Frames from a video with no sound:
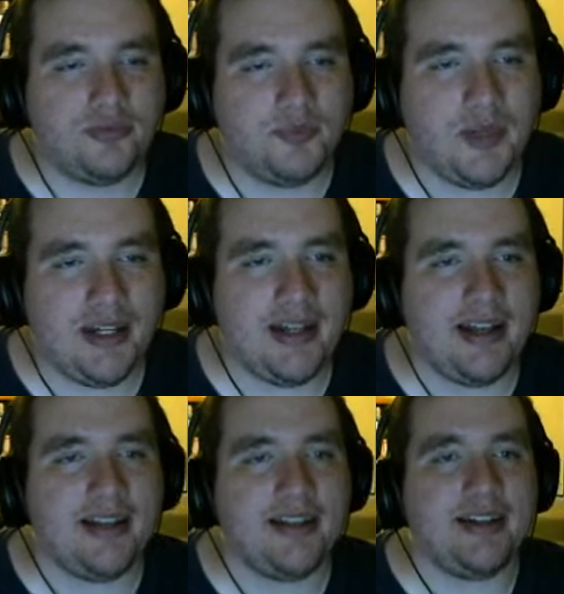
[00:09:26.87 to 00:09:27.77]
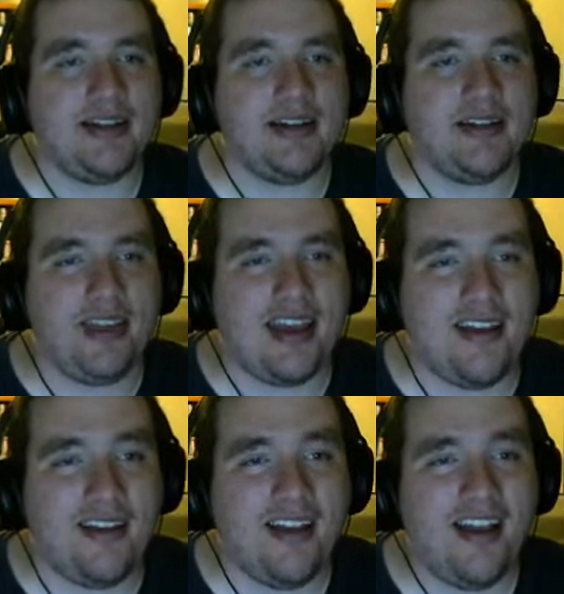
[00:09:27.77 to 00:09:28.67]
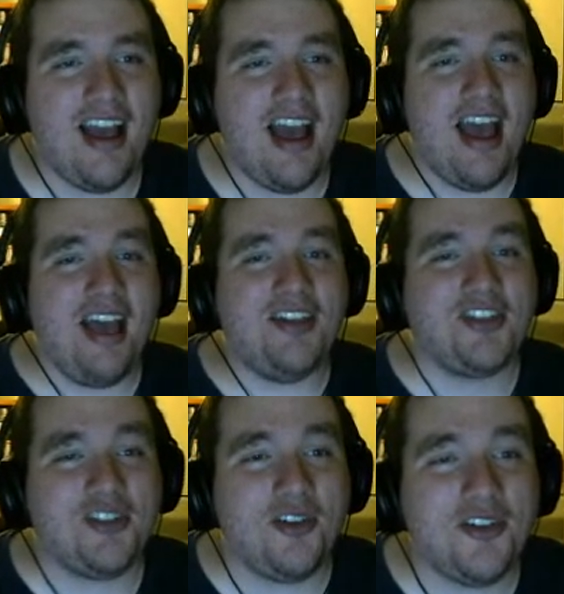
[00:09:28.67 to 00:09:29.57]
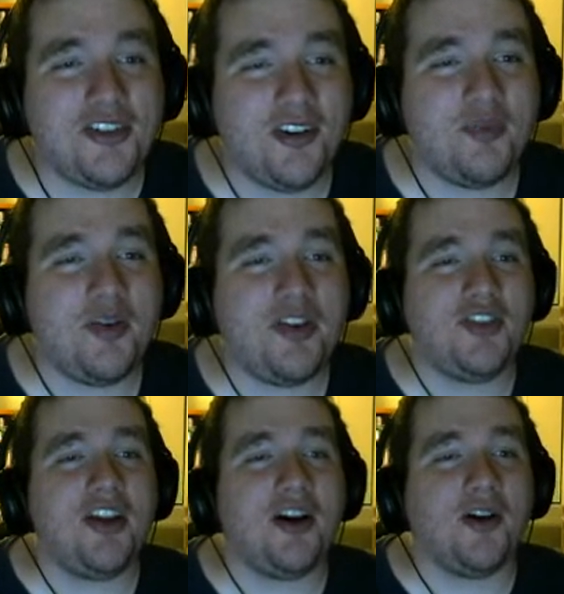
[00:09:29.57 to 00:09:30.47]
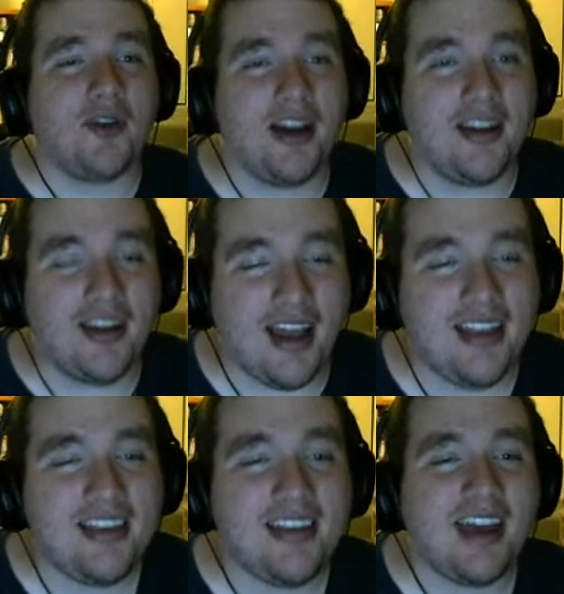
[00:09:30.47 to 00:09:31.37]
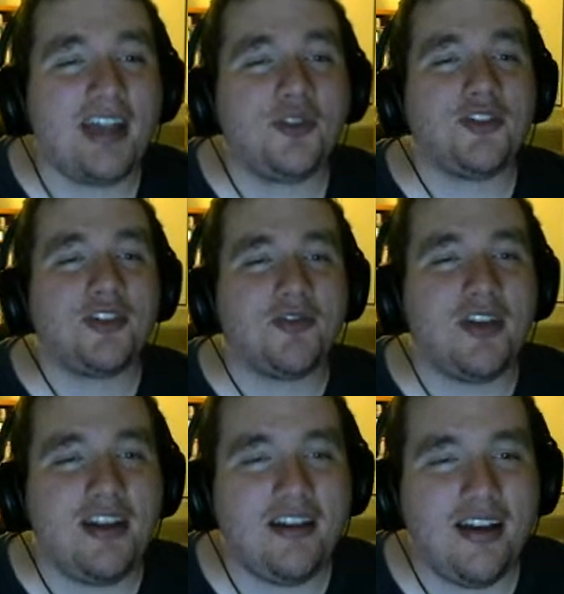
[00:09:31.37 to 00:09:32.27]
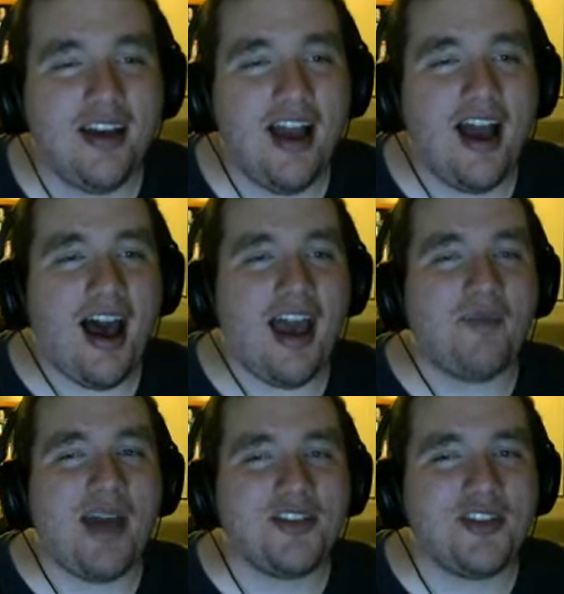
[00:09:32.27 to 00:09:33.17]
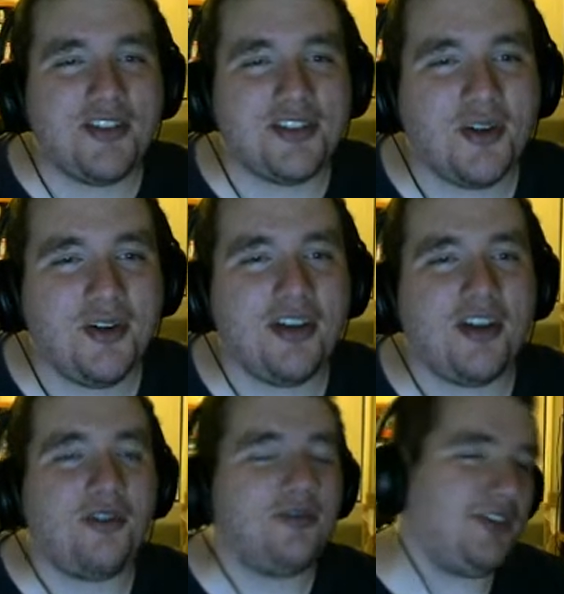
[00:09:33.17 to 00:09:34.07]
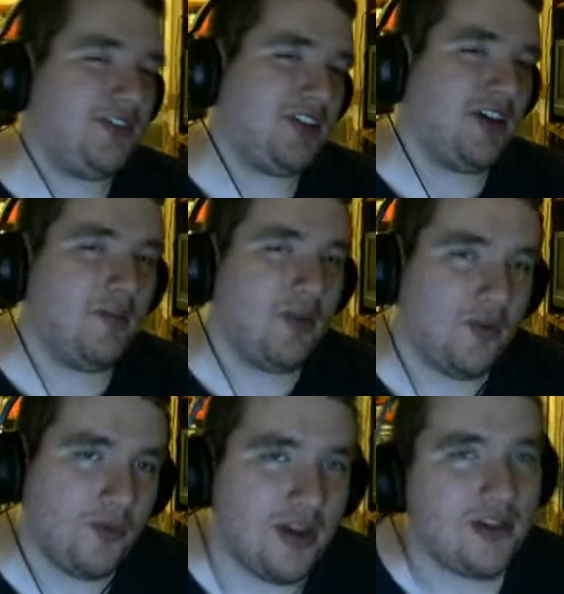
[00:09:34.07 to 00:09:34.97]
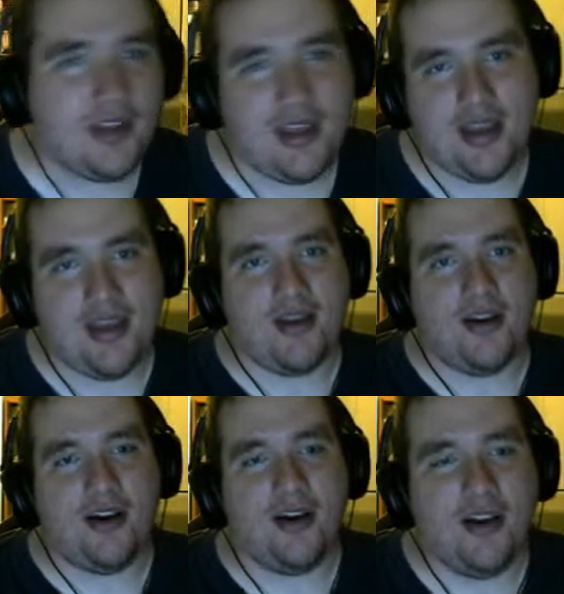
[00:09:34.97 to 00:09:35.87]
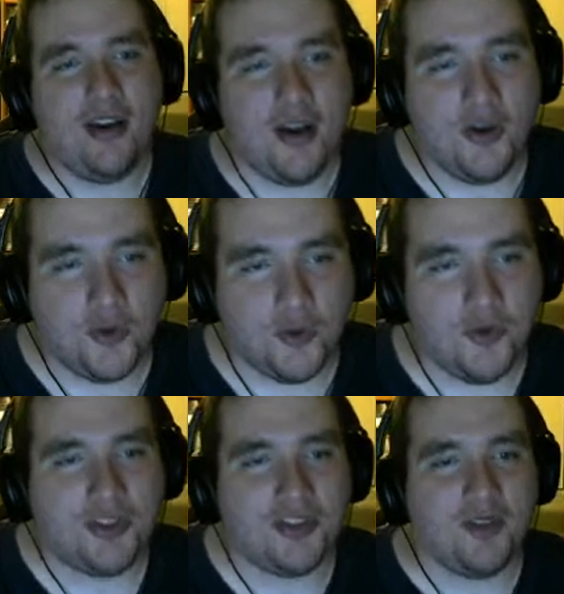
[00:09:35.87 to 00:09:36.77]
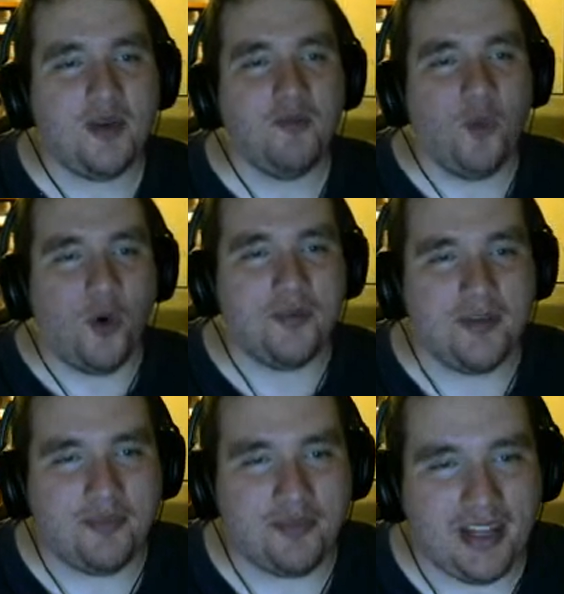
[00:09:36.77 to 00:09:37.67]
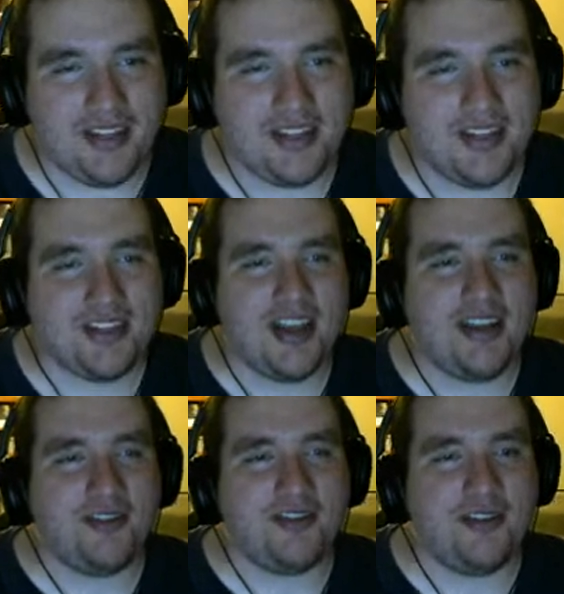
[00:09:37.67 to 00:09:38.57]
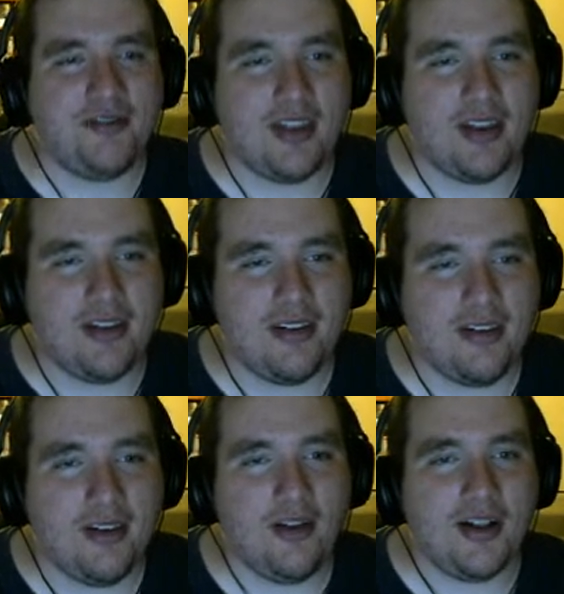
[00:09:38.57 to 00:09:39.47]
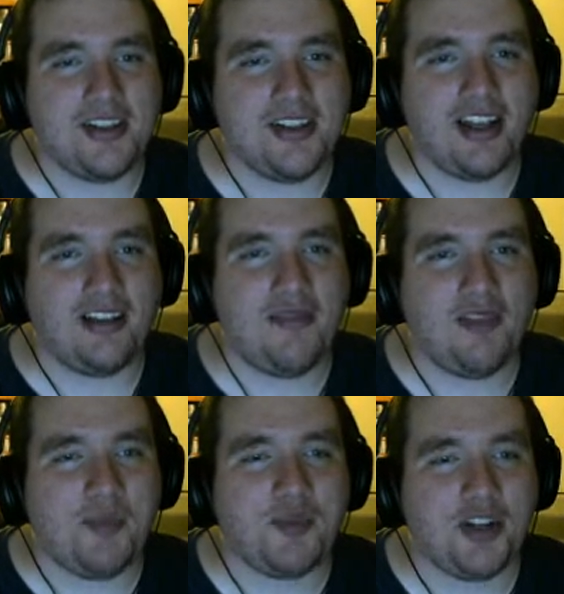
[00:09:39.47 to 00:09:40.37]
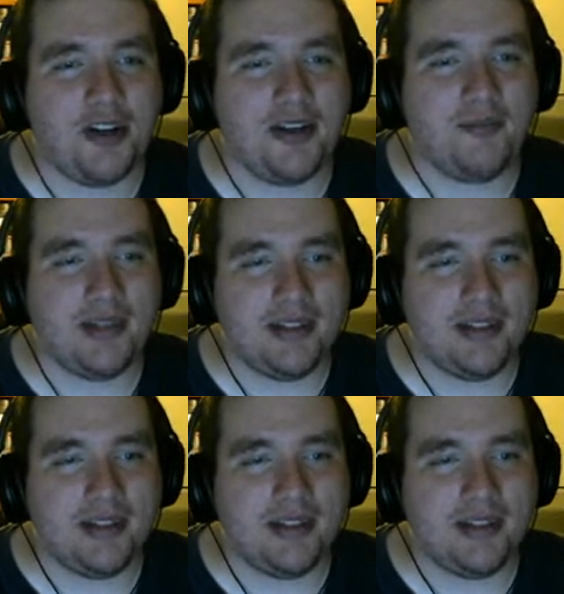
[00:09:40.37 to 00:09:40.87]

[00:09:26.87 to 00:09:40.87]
But, yeah. This sure is an RPG, alright. I like the title screen. I imagine it's going to go to some really, gruesome and morbid places later. Oh, that sounds like a level up chime.